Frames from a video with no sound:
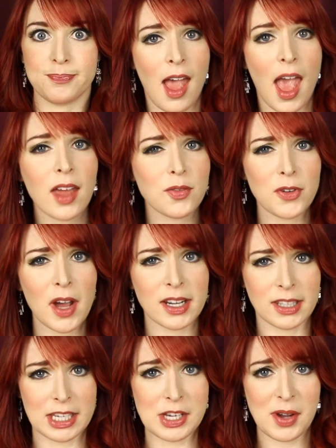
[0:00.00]
And
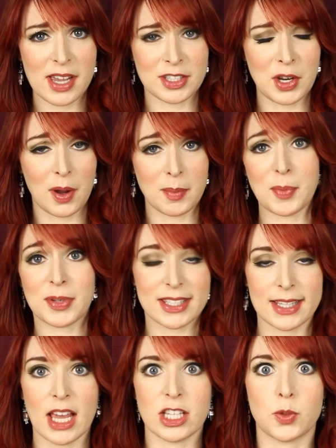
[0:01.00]
finally, you guys know I'm
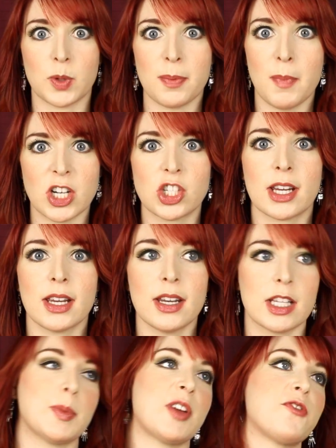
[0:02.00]
obsessed with Munchkin.
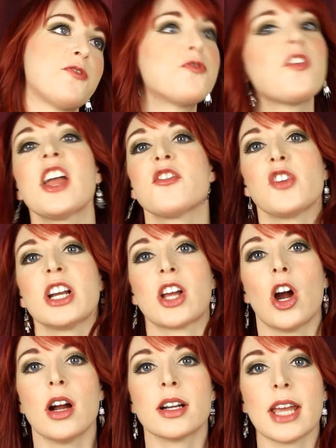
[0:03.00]
It's my favorite
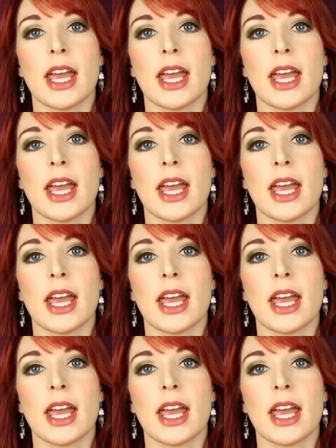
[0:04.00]
card